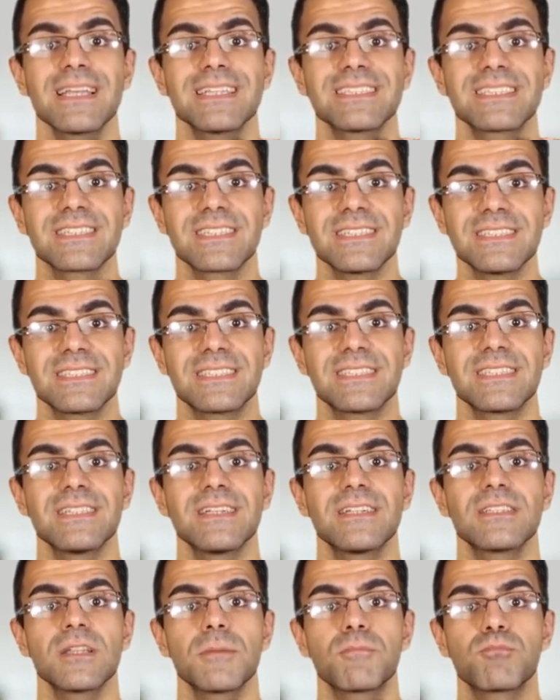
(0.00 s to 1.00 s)
is
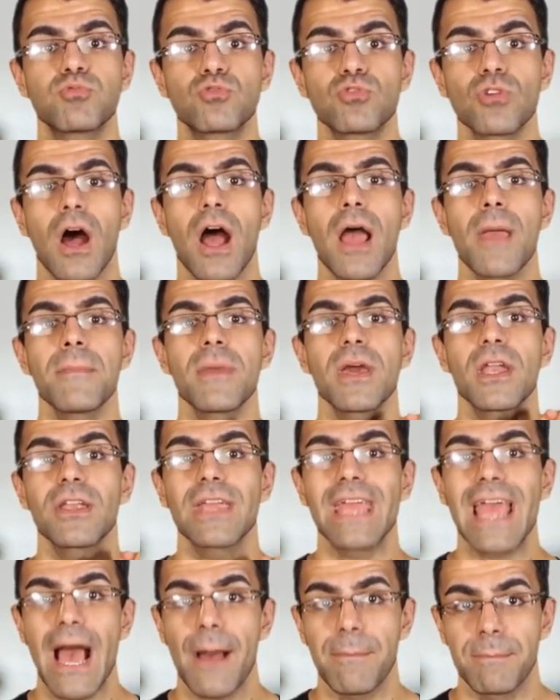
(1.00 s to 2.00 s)
considered the
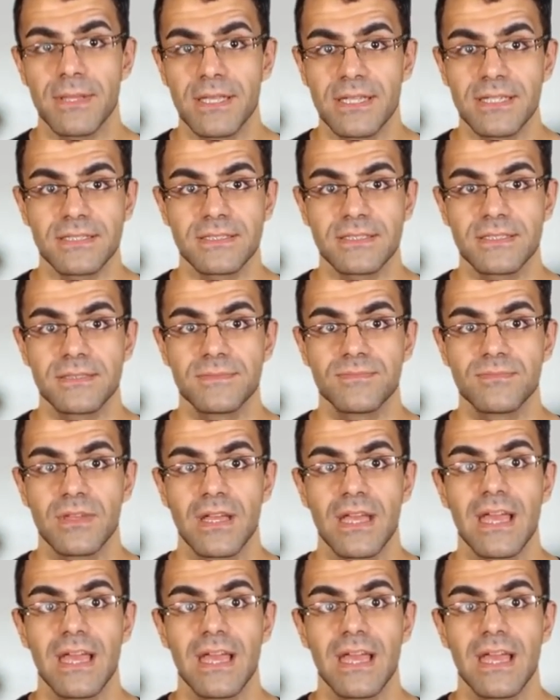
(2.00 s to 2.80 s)
primary applicant.